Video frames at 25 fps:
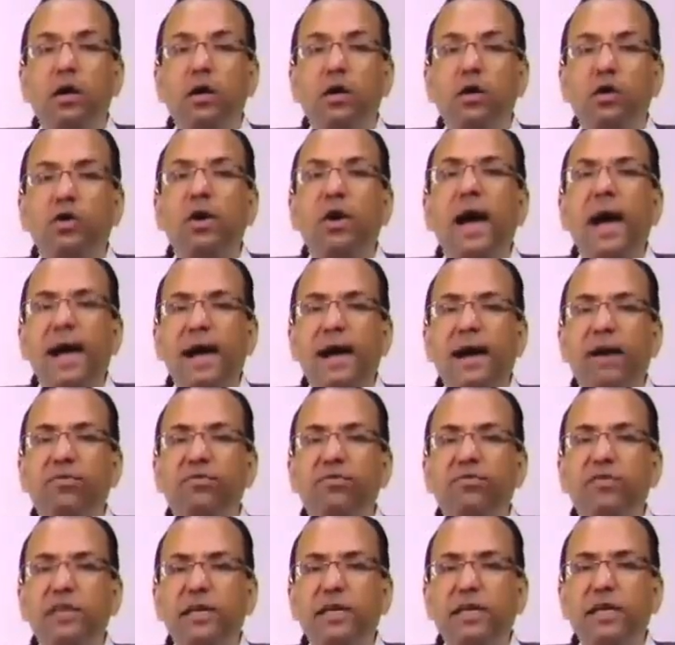have
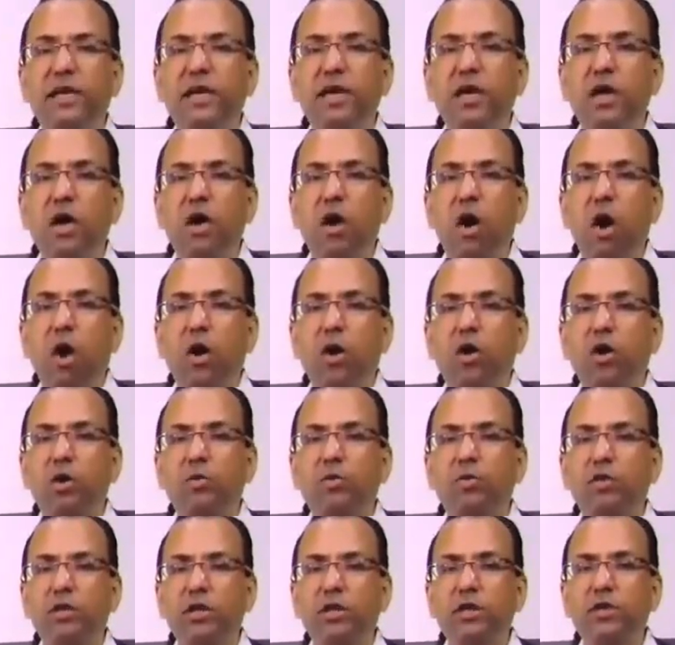the
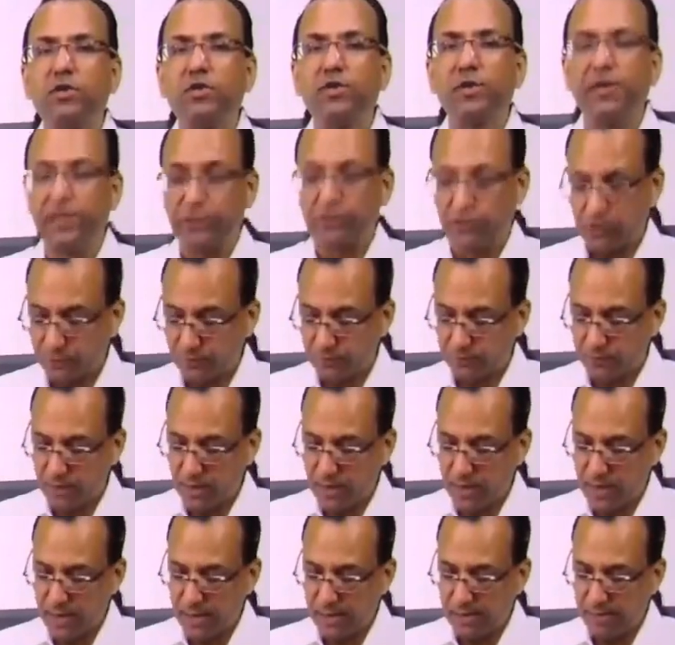oculomotor nucleus
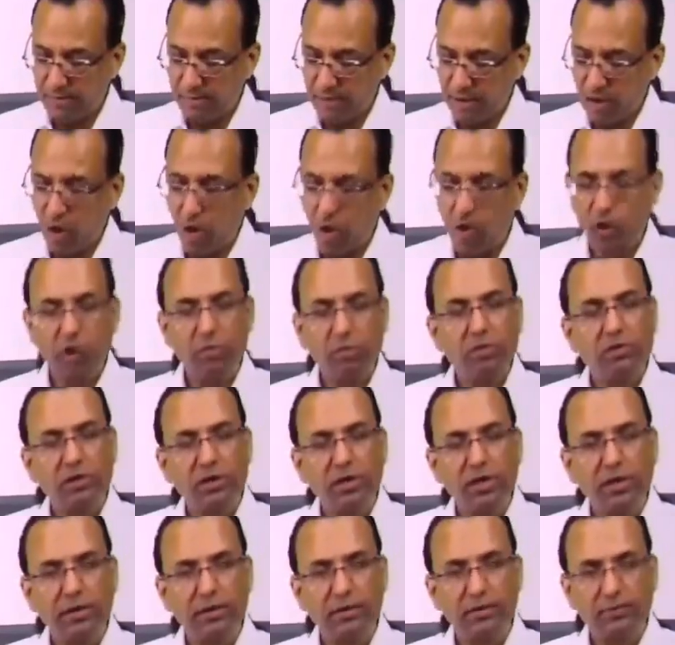and giving oculomotor
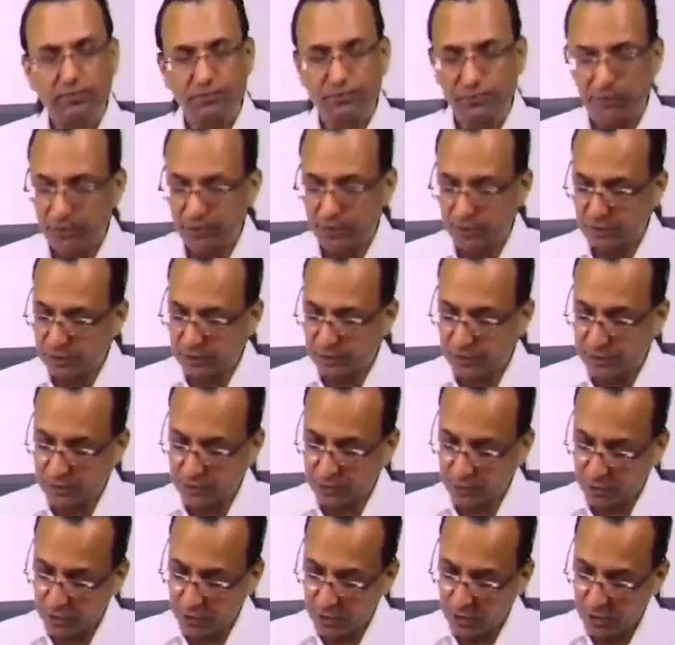nerve, which
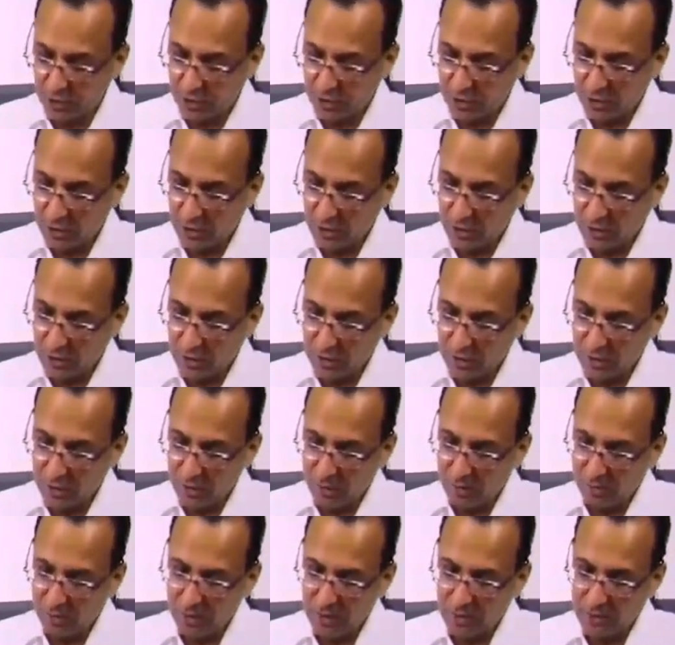is
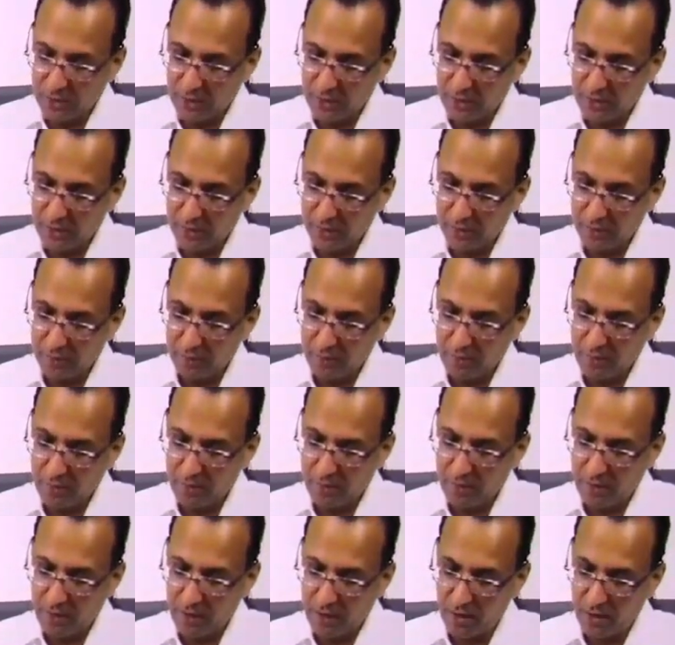passing here
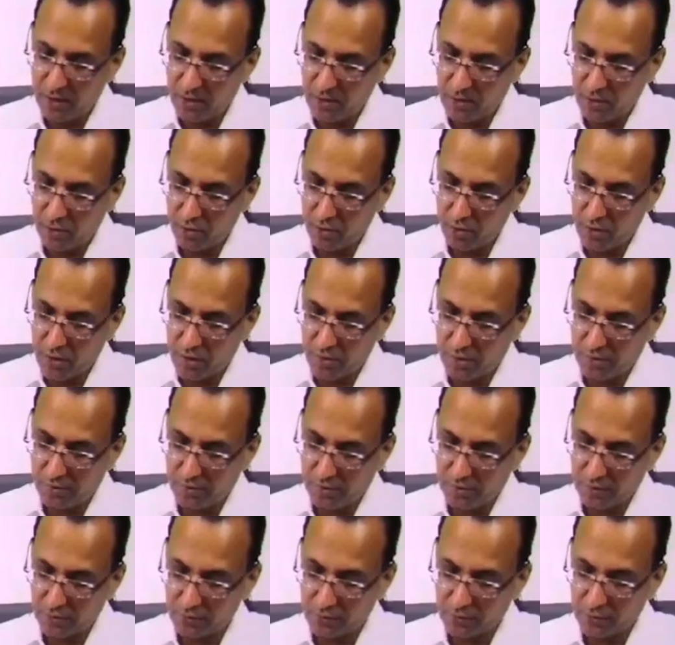between the two
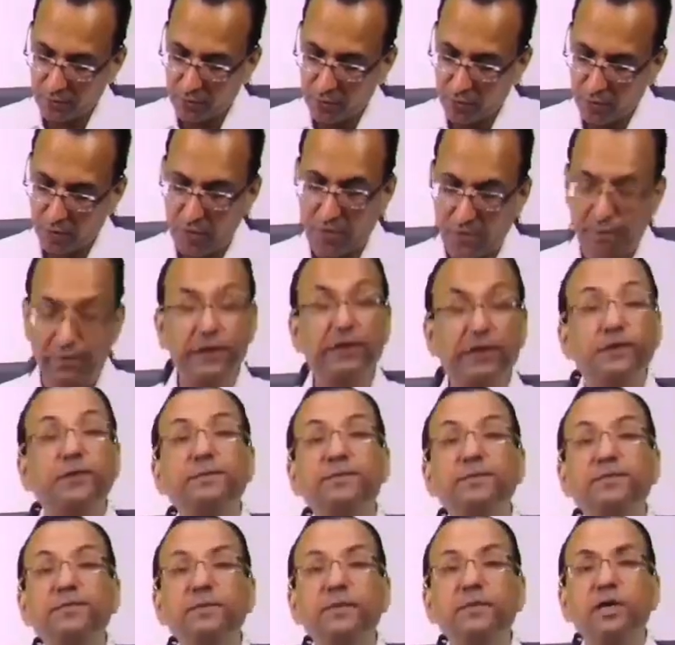arteries. Which two arteries?
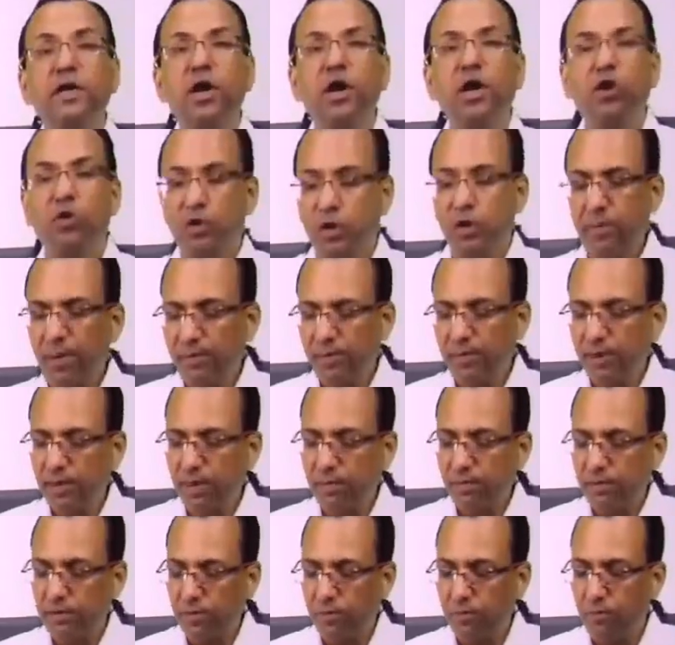Do you remember there
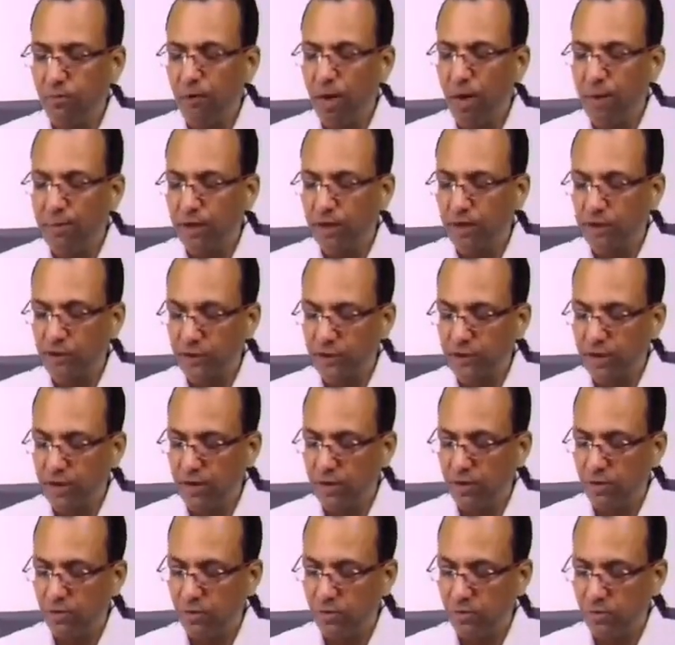was a Weber
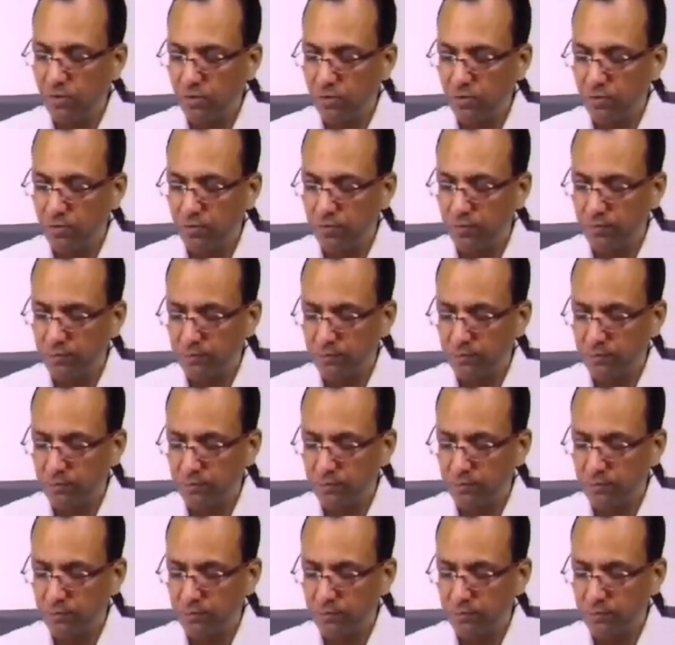syndrome